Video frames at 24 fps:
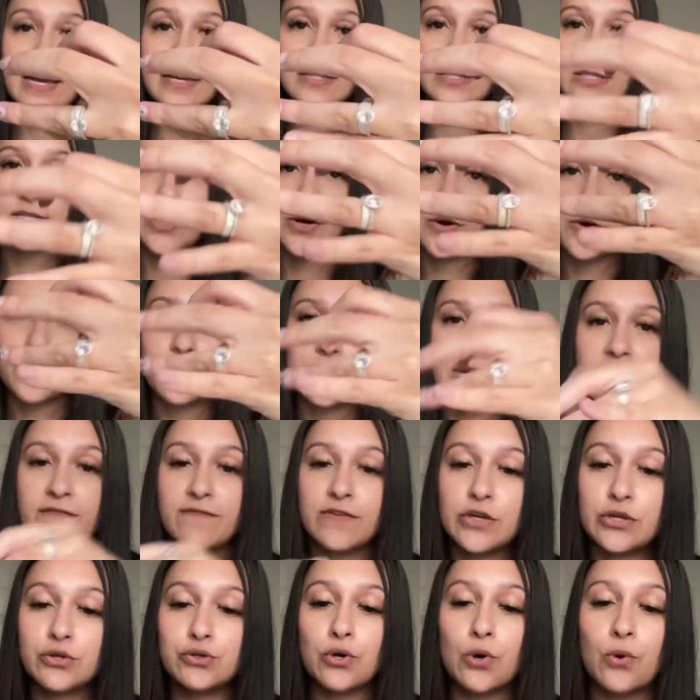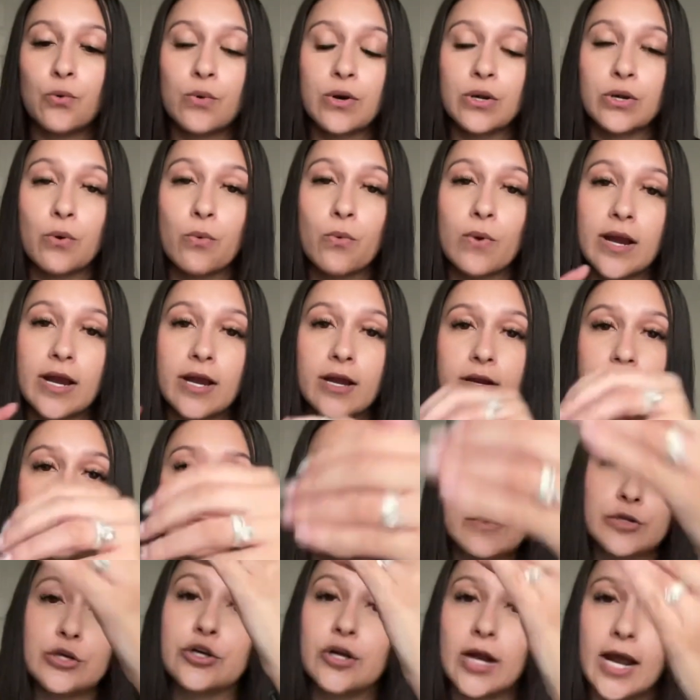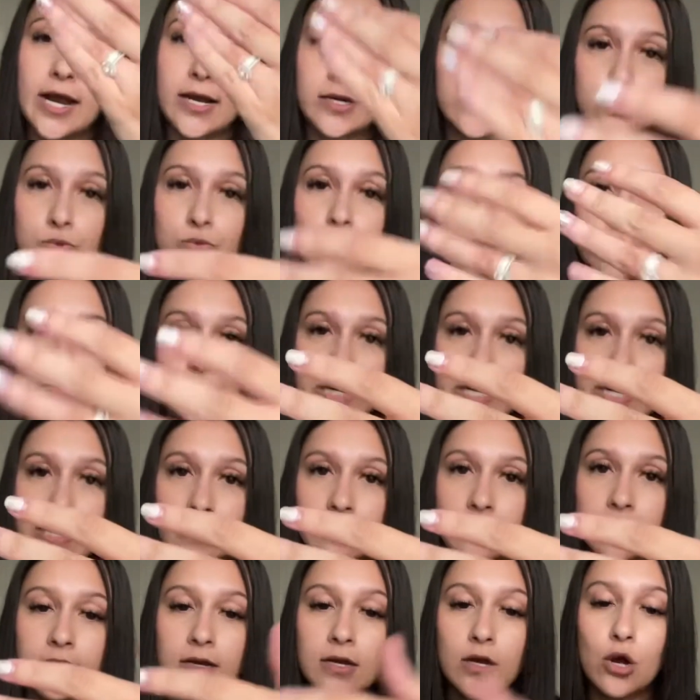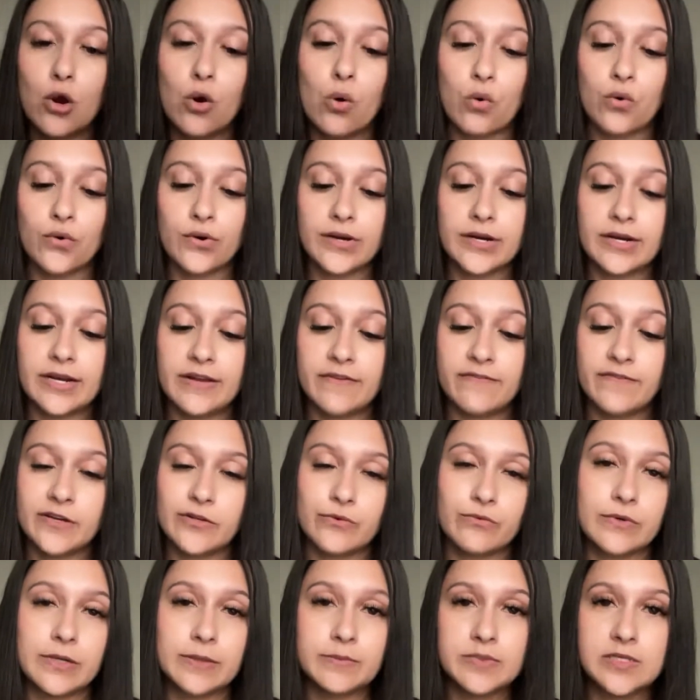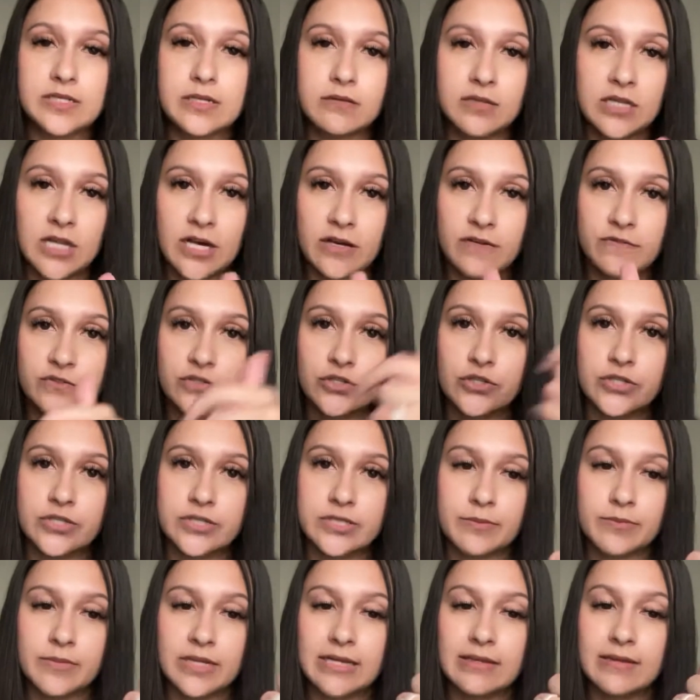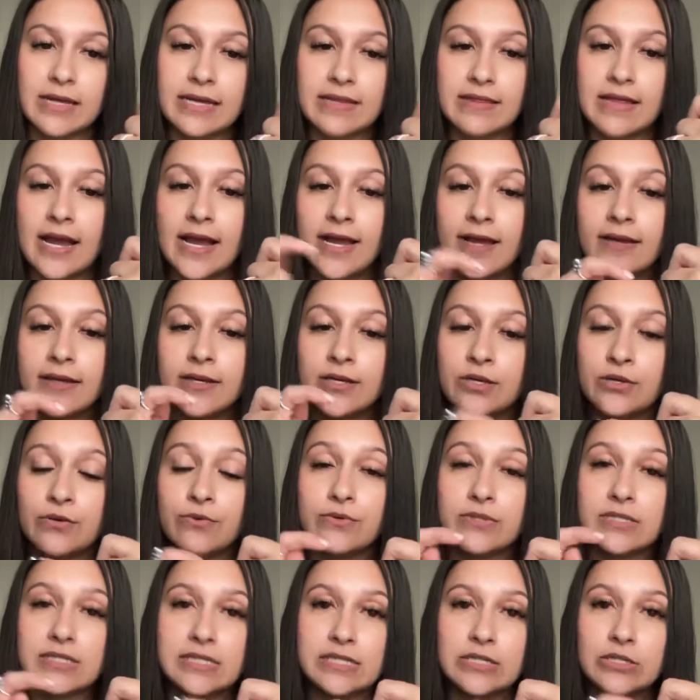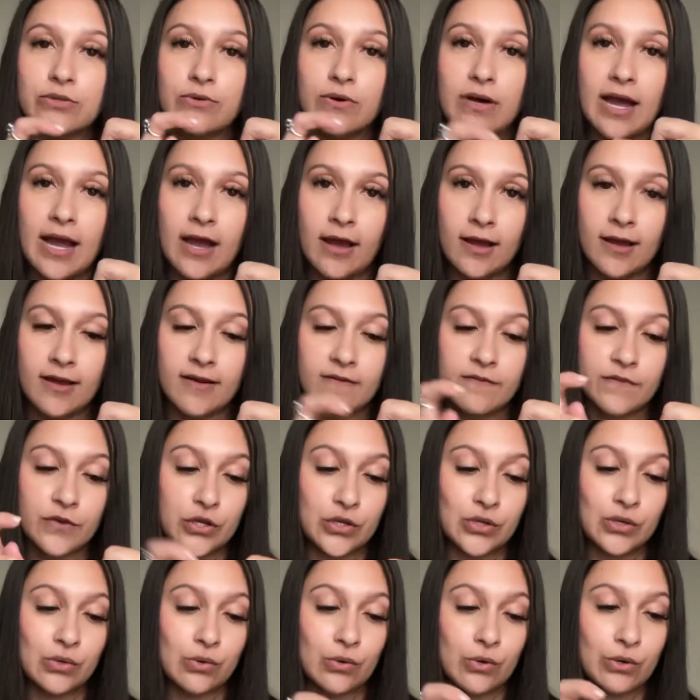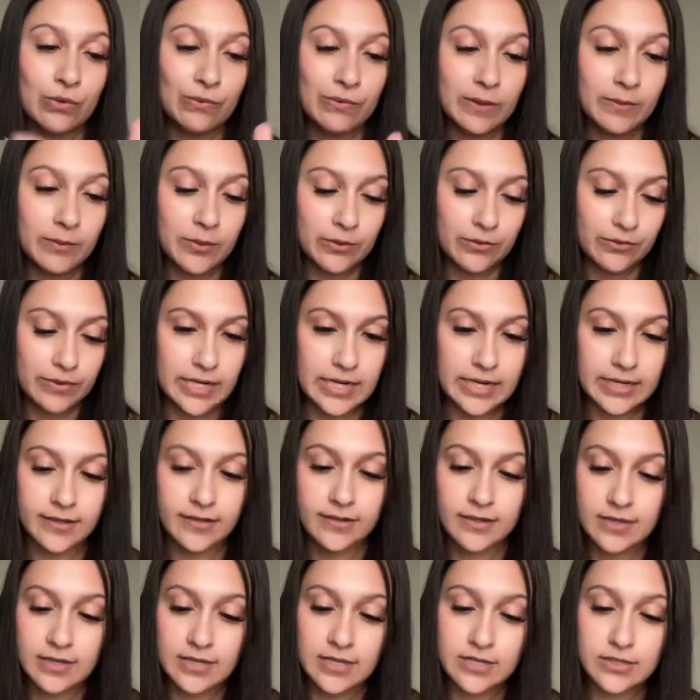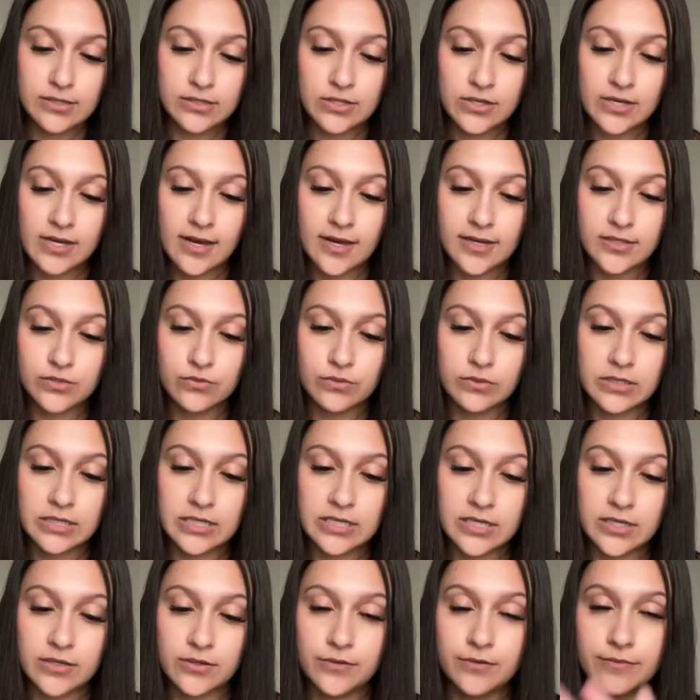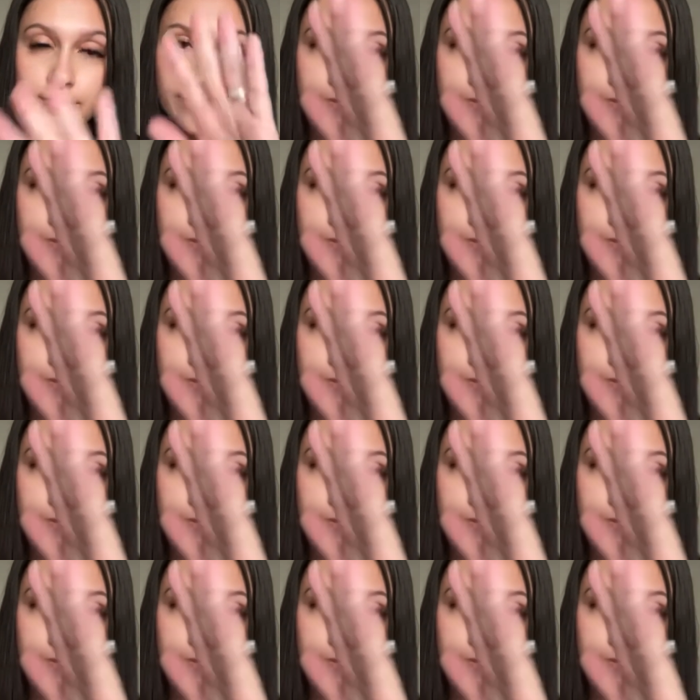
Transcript: So if you don't want to wear your actual ring, or if it rips gloves or something like that, you still have your rubber ring. So yeah, it's really cute.